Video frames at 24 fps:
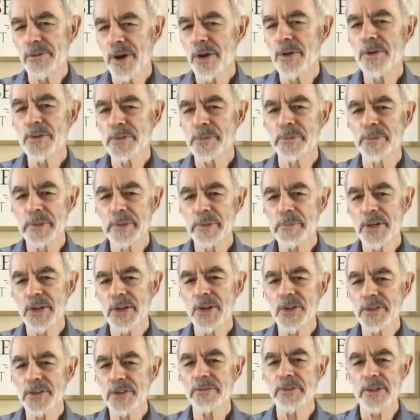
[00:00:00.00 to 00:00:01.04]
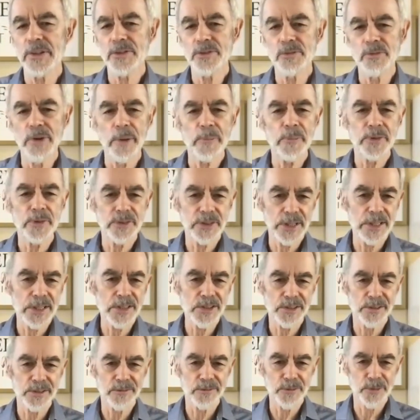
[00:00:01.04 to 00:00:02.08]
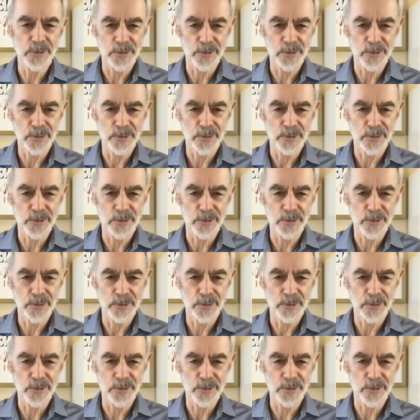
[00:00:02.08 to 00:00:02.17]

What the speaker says: rosemary because of its reputation